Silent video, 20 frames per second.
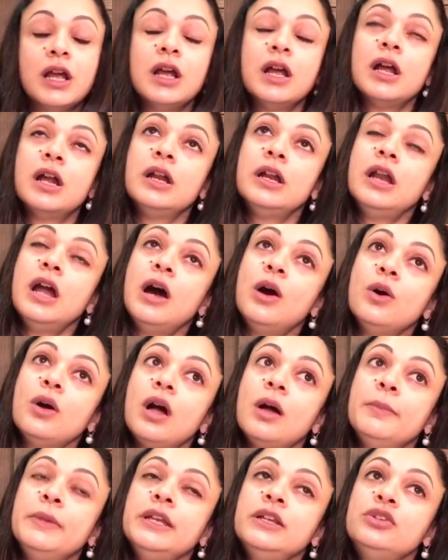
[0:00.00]
Now,
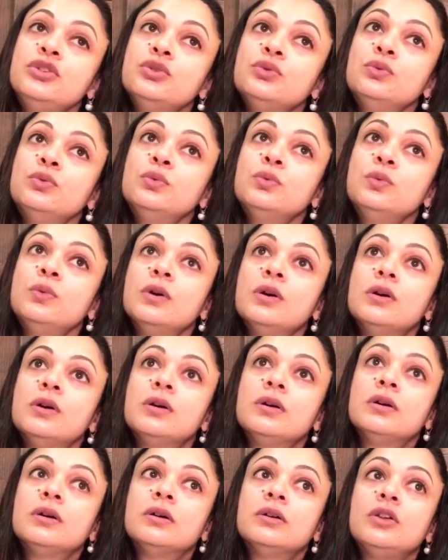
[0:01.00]
coming to
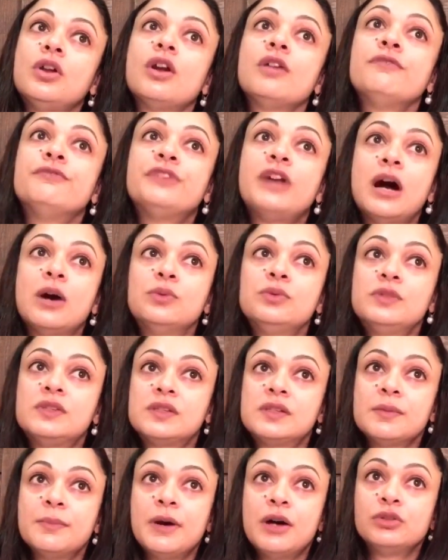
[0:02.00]
a lot of
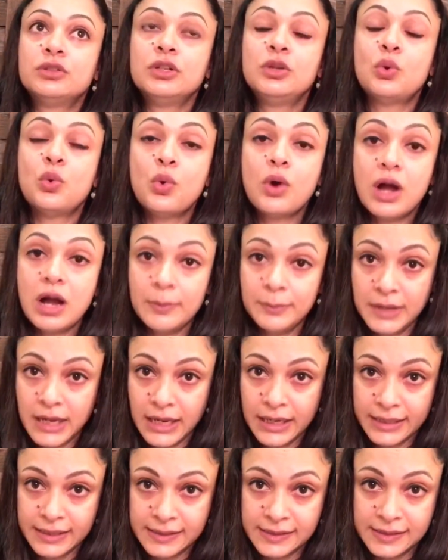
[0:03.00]
doubts about the low-carb
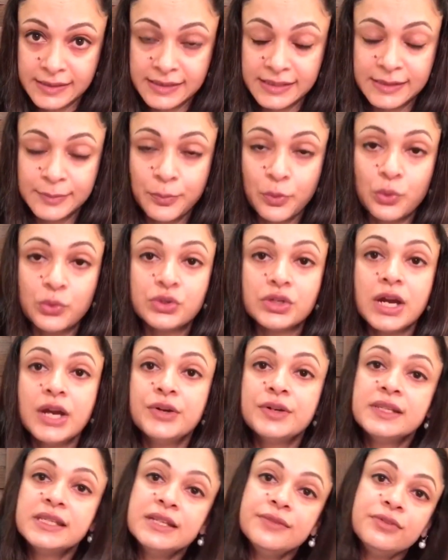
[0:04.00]
diets in sport. I
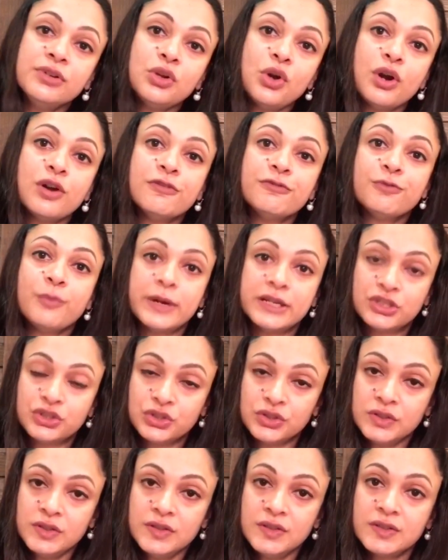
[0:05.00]
receive a lot of
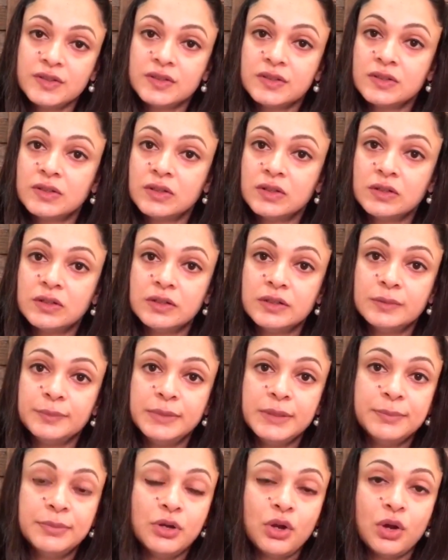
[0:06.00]
questions, and
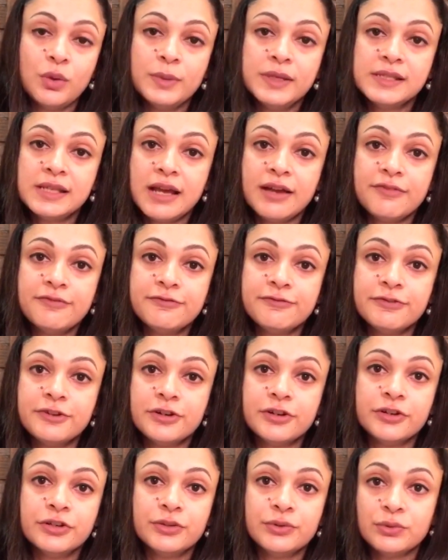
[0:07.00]
people always have,
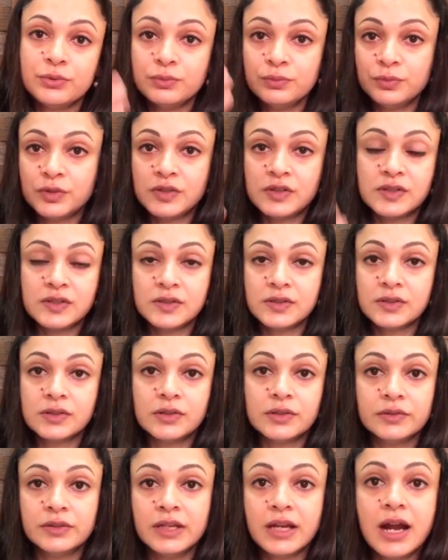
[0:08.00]

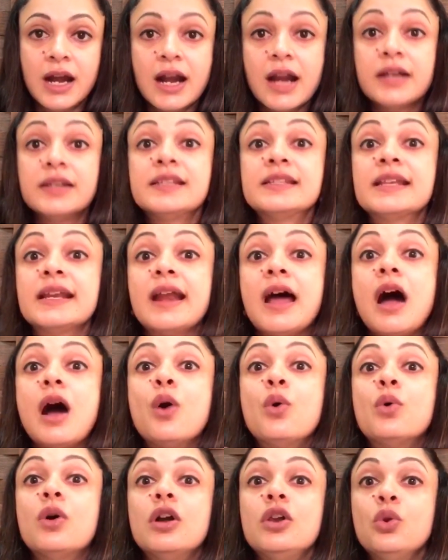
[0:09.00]
they can't understand
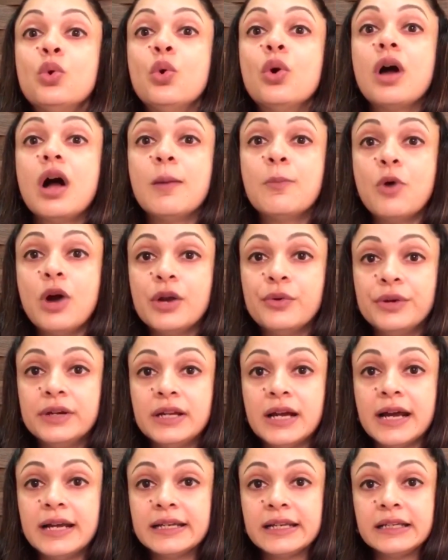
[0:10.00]
how a low-carbohydrate
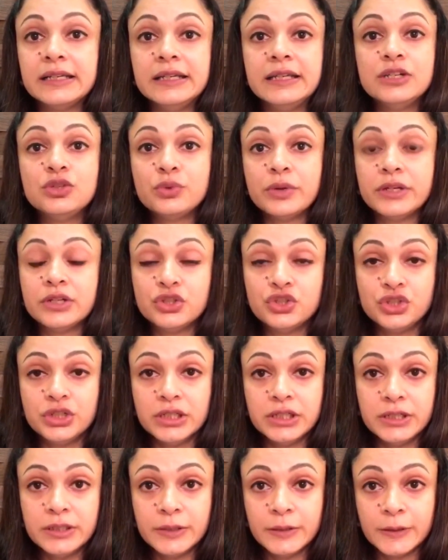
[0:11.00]
diet can lead to energy,